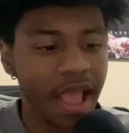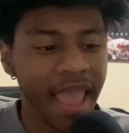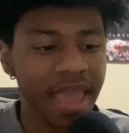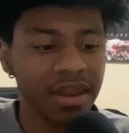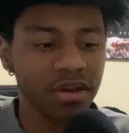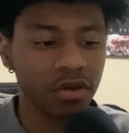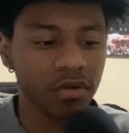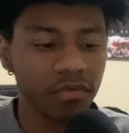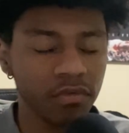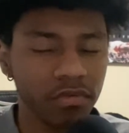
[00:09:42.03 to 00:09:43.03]
and
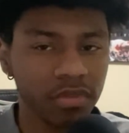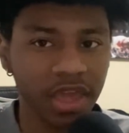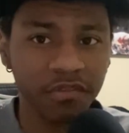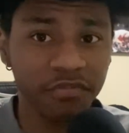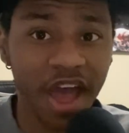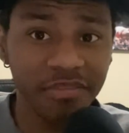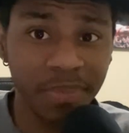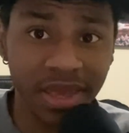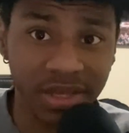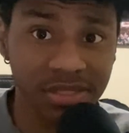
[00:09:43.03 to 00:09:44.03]
like 5
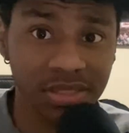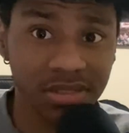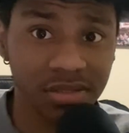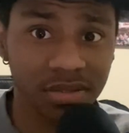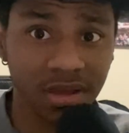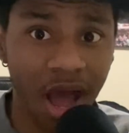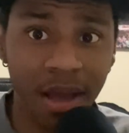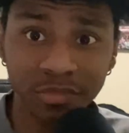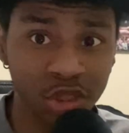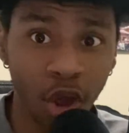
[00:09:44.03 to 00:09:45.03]
picks.
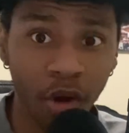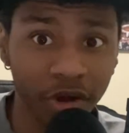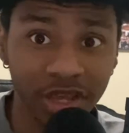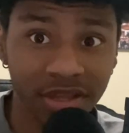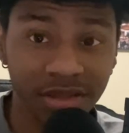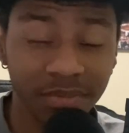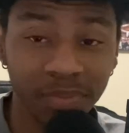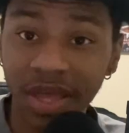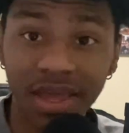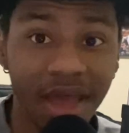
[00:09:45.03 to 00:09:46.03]
I'm sorry,
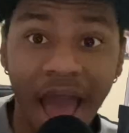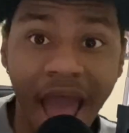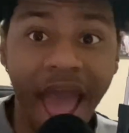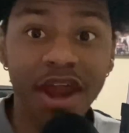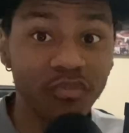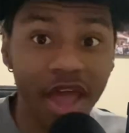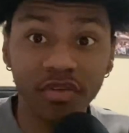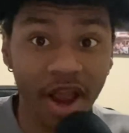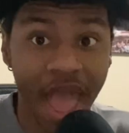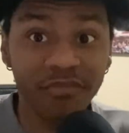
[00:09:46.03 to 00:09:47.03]
but I'd
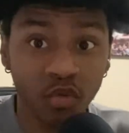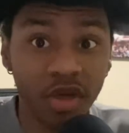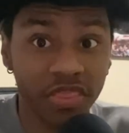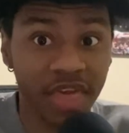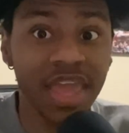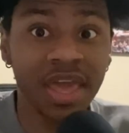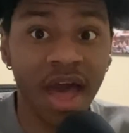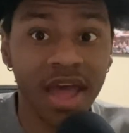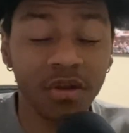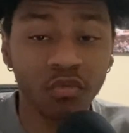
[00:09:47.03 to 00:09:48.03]
rather have what they
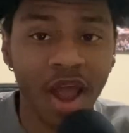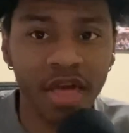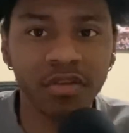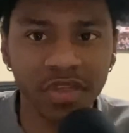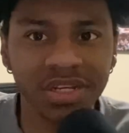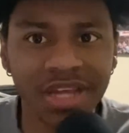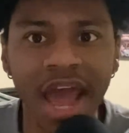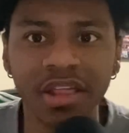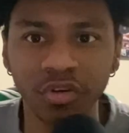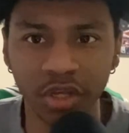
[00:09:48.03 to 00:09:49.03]
got rather than
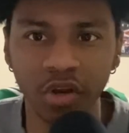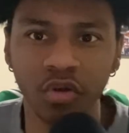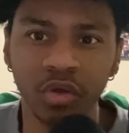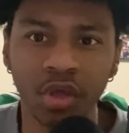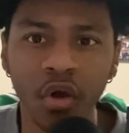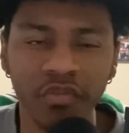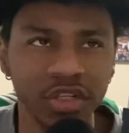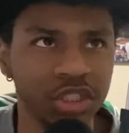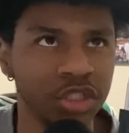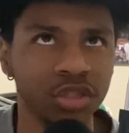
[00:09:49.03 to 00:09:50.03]
Tyler Hero,
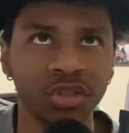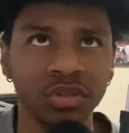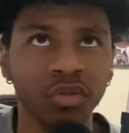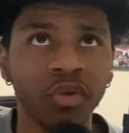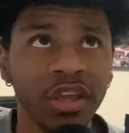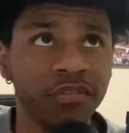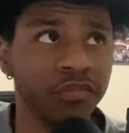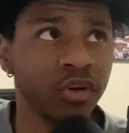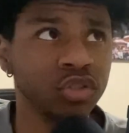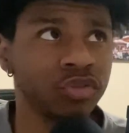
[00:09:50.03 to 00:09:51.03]
Jovic, and three
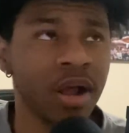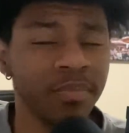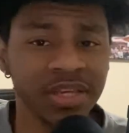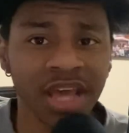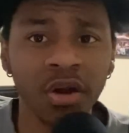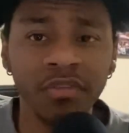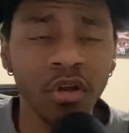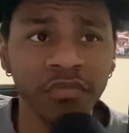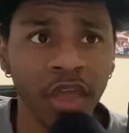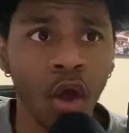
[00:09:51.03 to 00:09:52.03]
first-round picks. I don't even
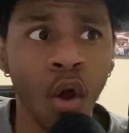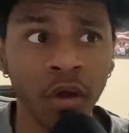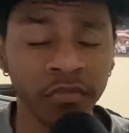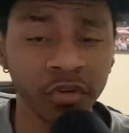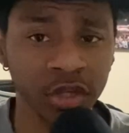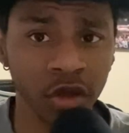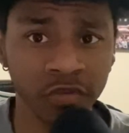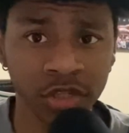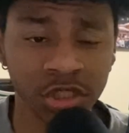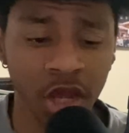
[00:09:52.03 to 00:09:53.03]
know if they offered
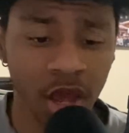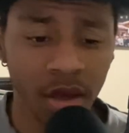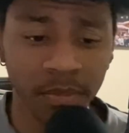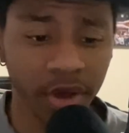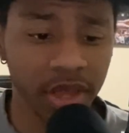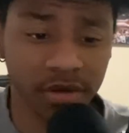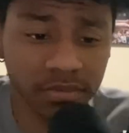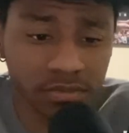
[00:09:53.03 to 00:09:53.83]
Jovic, but